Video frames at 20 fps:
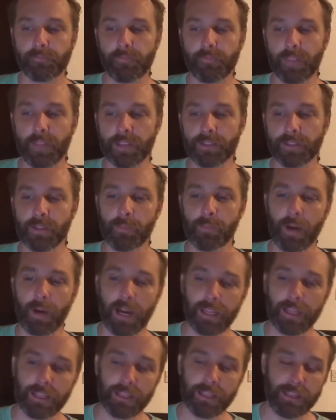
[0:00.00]
And so the
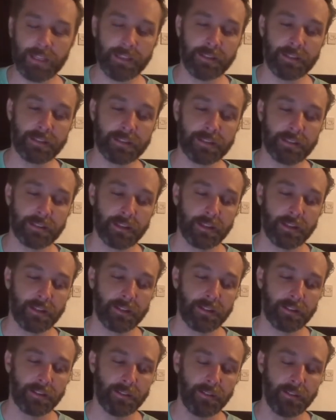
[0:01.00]
pilot is
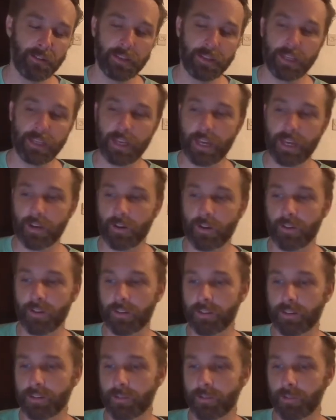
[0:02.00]
looking at all
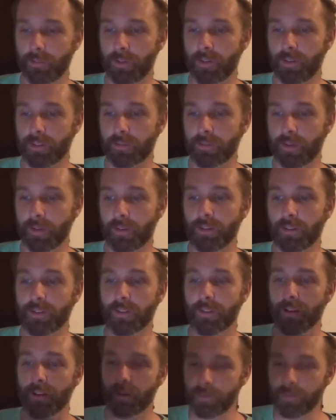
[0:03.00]
these communities around each
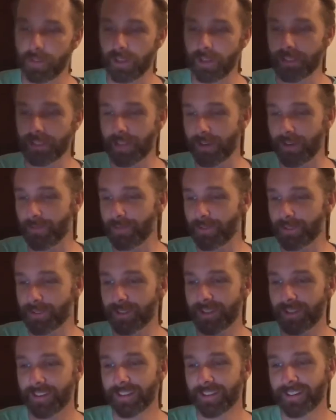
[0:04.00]
other. I realized
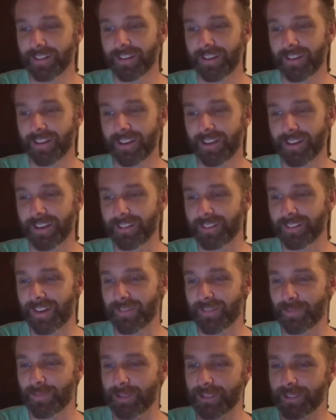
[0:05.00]

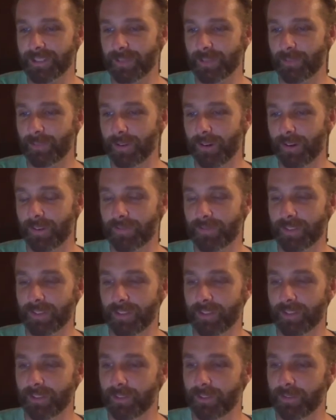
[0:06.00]
I've been skipping off
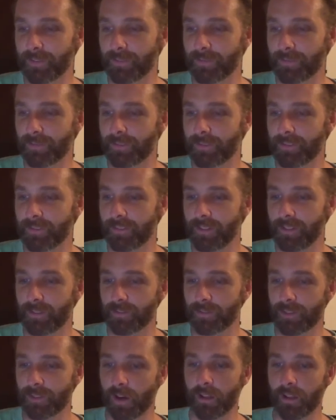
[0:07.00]
telling you,
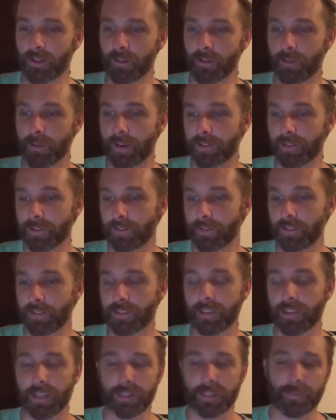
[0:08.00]
dollar amounts on these
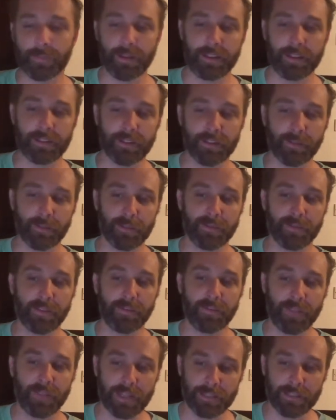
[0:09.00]
things, but in terms of
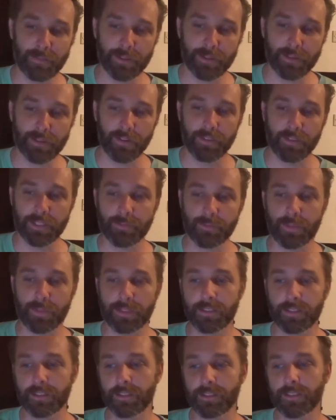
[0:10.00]
investment on these
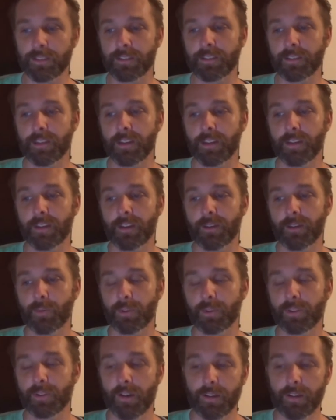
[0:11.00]
businesses,
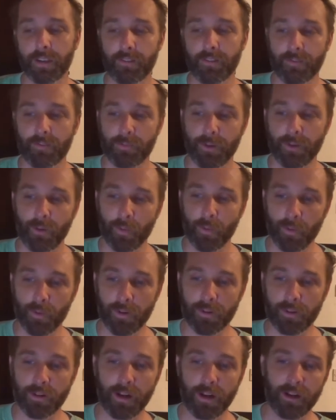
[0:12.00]
we're talking from the
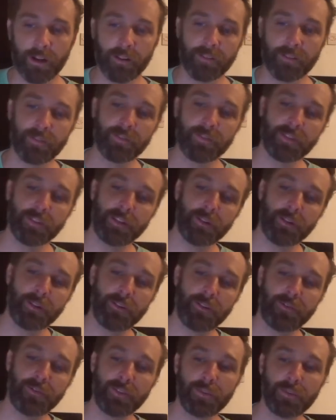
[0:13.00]
order of, a
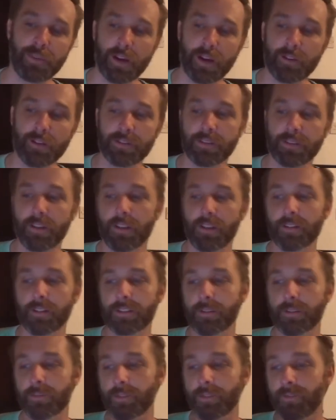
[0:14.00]
few
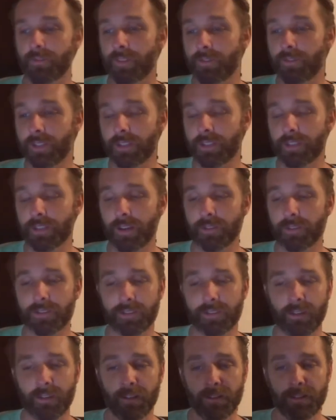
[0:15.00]
$1,000s up to
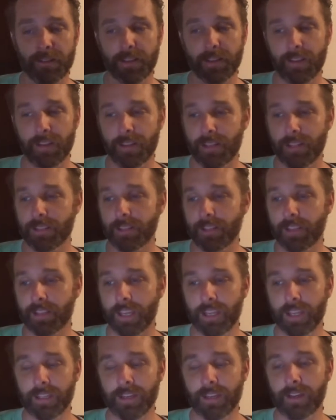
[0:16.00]
$15,000, and that's in
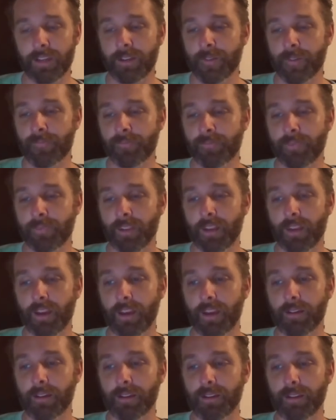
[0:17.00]
Kenya.
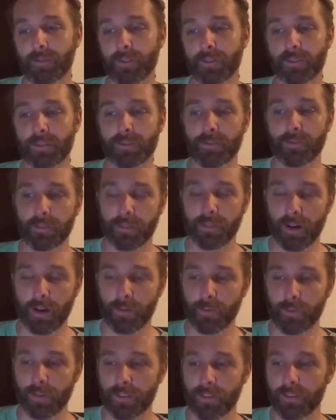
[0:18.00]
You can do a
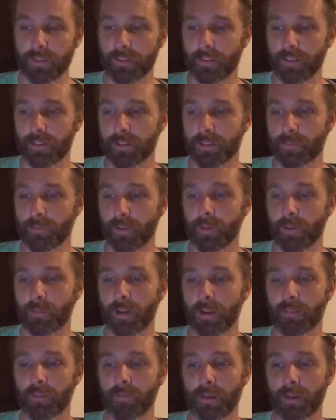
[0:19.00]
lot with a small
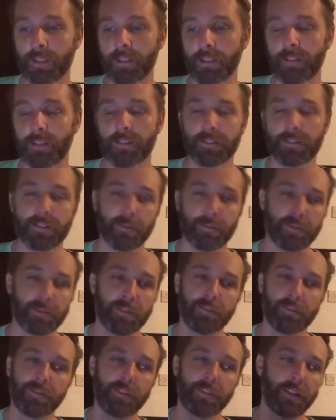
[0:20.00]
amount of money here in terms
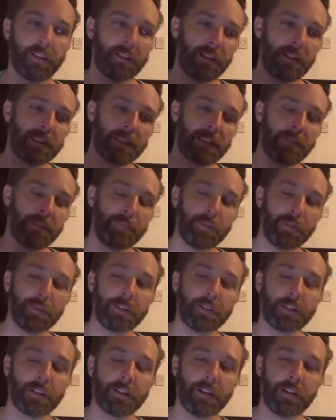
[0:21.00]
of, like, let's say
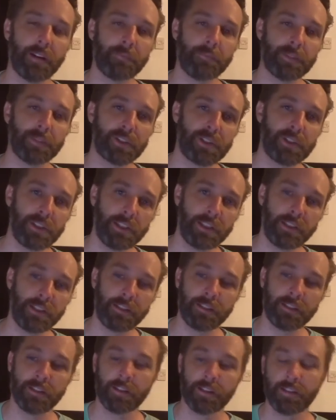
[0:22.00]
building a
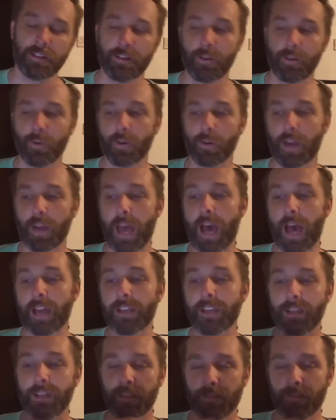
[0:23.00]
machine or
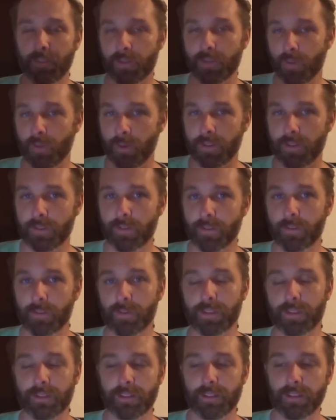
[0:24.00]
adding inventory to a
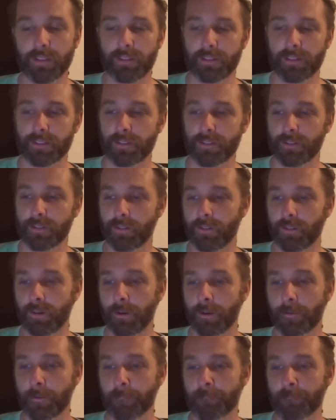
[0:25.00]
business,
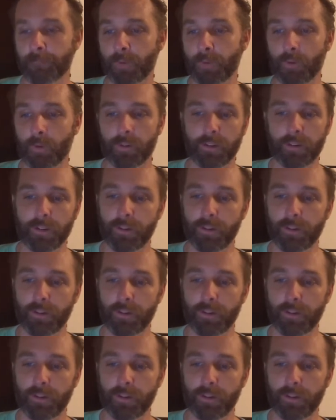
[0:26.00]
or